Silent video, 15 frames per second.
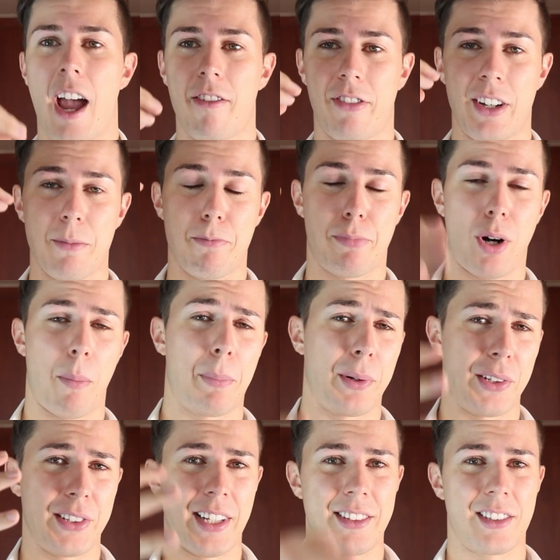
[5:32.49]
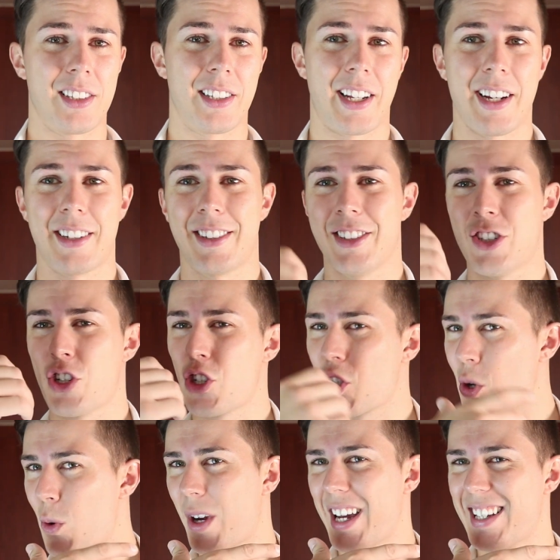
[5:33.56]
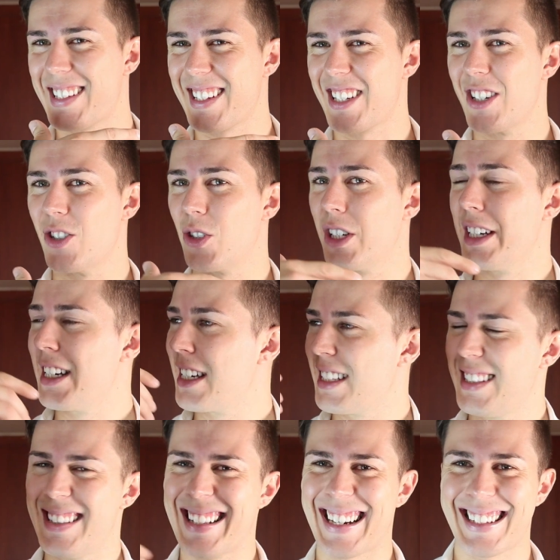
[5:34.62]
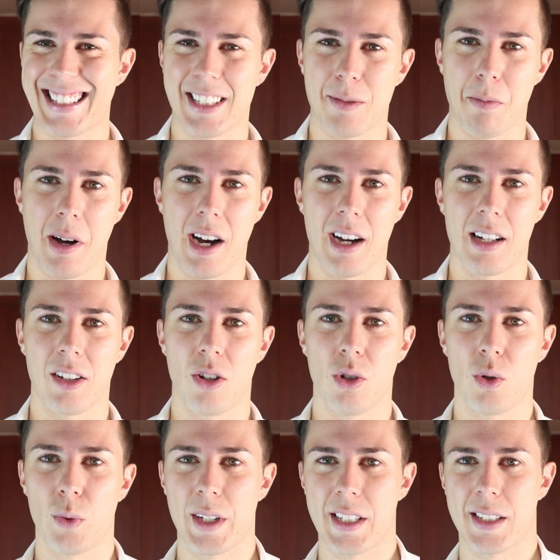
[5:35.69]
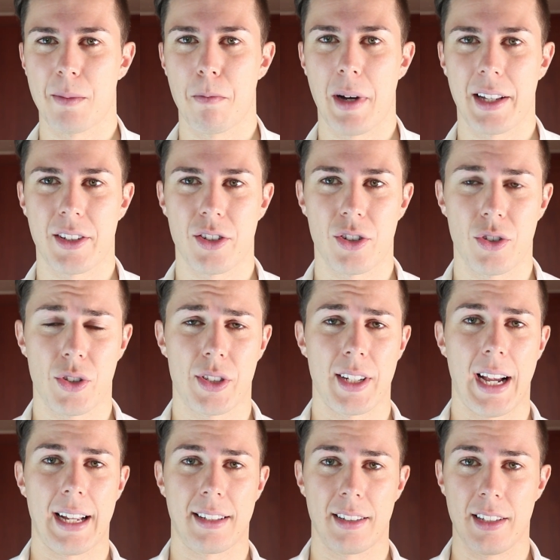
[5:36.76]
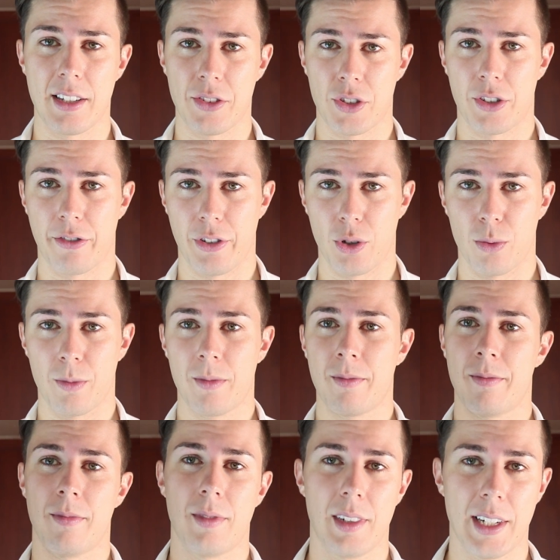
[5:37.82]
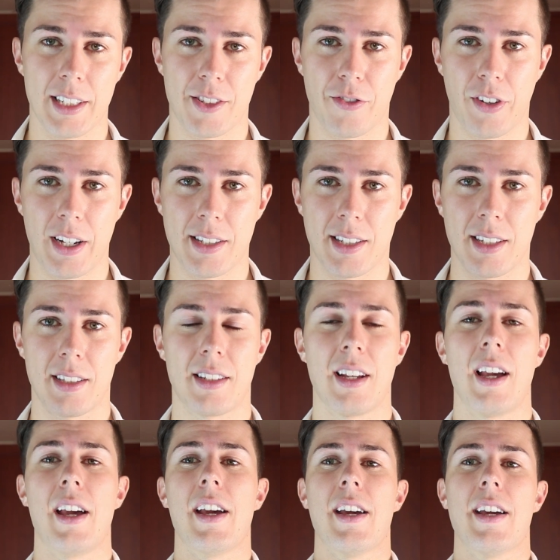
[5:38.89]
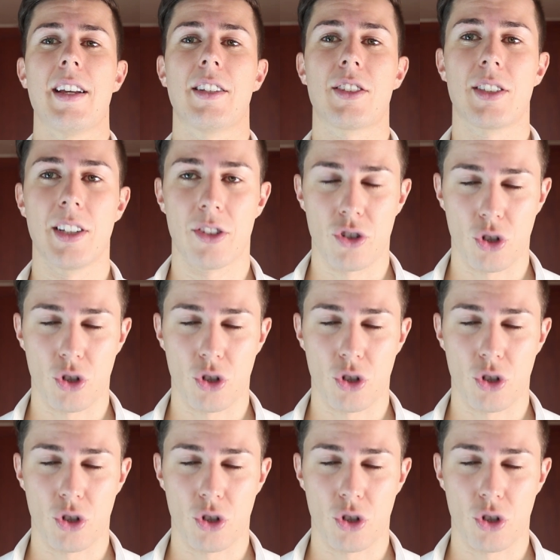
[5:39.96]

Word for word: Having proper dental care and showcasing your nice smile always matters at an interview. Let's face it, it's the